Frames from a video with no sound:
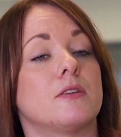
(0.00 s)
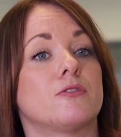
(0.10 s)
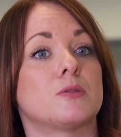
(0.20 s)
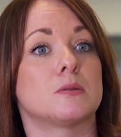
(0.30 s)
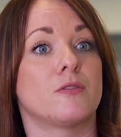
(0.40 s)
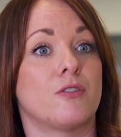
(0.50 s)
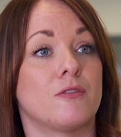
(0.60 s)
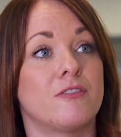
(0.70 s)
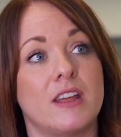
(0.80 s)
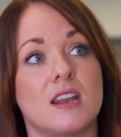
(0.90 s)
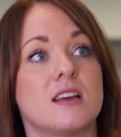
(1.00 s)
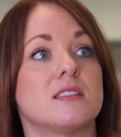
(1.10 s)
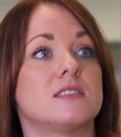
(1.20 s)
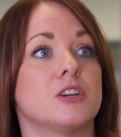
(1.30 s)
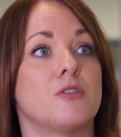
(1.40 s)
and responsible for your own
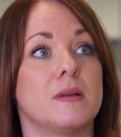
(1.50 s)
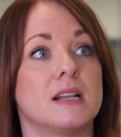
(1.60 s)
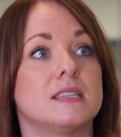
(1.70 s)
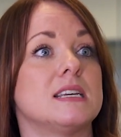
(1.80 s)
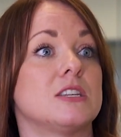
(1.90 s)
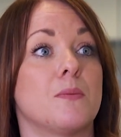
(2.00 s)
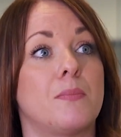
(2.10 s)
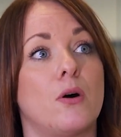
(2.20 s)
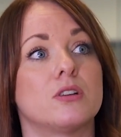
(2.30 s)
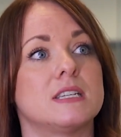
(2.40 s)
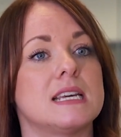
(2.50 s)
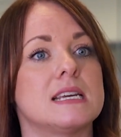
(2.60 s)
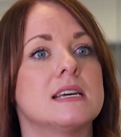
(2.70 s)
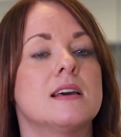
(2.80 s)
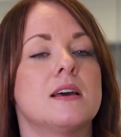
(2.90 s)
fitness and your abilities and your
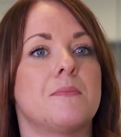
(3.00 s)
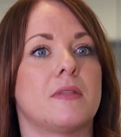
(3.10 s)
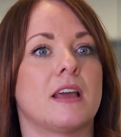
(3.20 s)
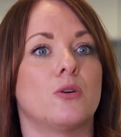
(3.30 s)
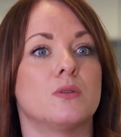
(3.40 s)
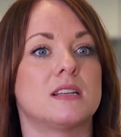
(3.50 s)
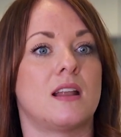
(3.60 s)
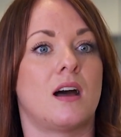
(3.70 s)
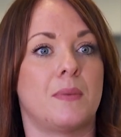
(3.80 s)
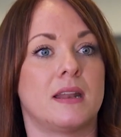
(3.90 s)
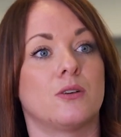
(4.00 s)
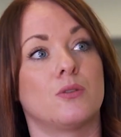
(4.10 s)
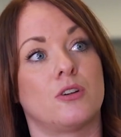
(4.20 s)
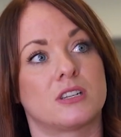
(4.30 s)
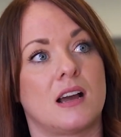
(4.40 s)
body. But then going to Laban and
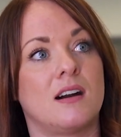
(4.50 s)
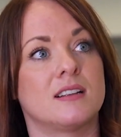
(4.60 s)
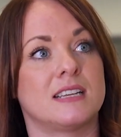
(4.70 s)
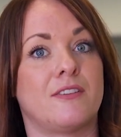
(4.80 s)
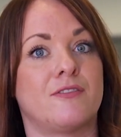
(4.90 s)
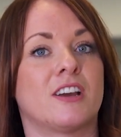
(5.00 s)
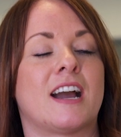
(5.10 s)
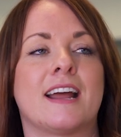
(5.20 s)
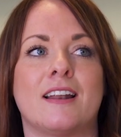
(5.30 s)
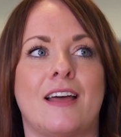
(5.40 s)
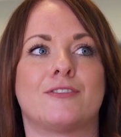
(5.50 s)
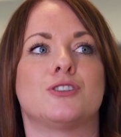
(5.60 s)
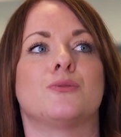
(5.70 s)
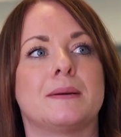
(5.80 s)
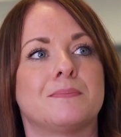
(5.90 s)
going on to Cardiff, you're kind of left
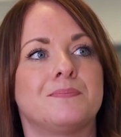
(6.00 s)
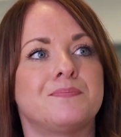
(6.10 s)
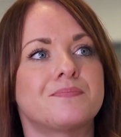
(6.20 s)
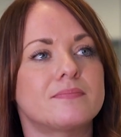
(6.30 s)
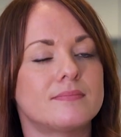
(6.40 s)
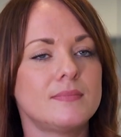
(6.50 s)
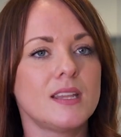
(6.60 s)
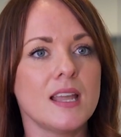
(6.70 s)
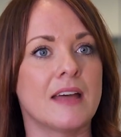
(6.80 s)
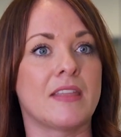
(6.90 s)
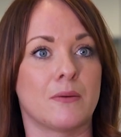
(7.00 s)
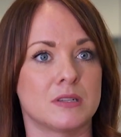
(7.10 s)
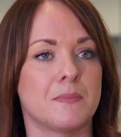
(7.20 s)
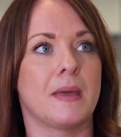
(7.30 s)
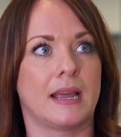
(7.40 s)
to it. And that
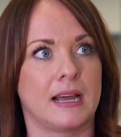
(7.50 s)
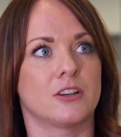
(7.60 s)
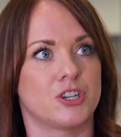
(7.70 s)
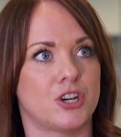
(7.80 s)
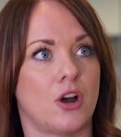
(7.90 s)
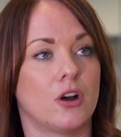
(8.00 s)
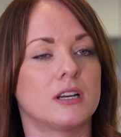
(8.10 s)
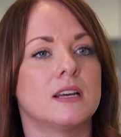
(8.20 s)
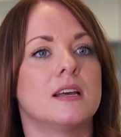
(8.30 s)
was a big culture shock.